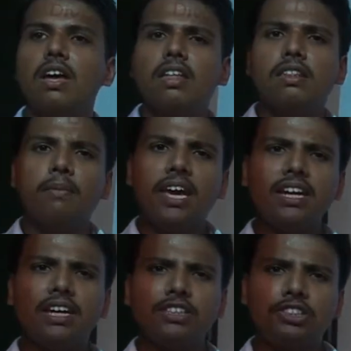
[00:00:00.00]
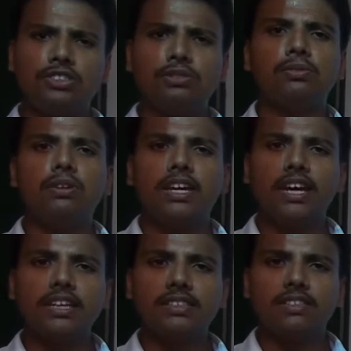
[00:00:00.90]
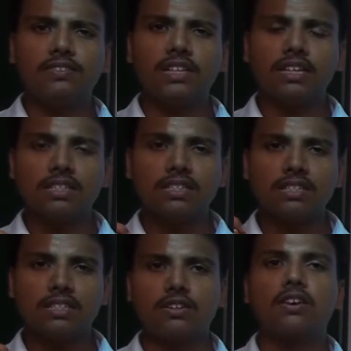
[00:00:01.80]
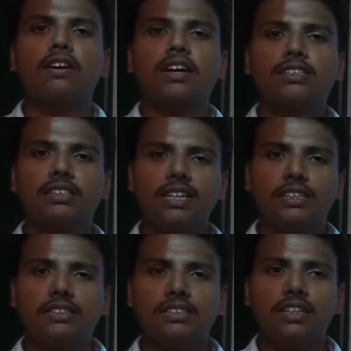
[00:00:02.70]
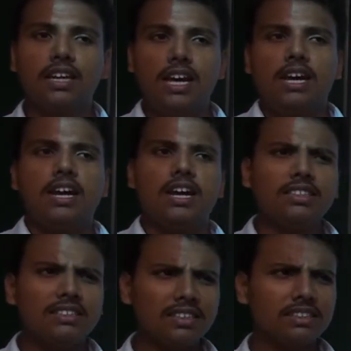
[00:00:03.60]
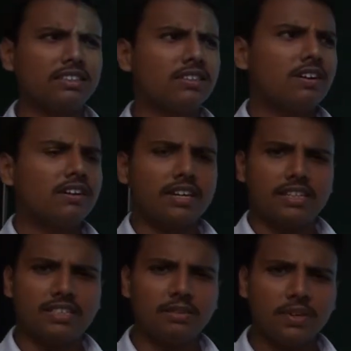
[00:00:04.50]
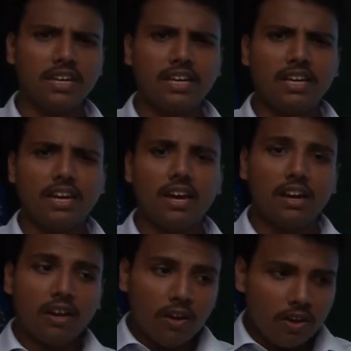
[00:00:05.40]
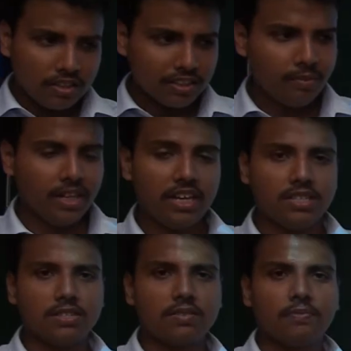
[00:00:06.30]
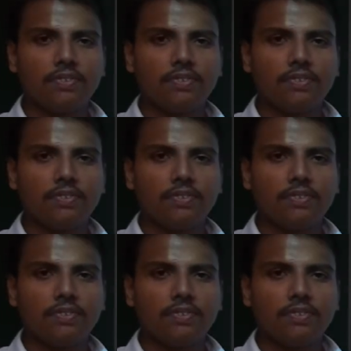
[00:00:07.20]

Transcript: The main issue in AS7 construction contracts is construction contracts typically are long-term in nature.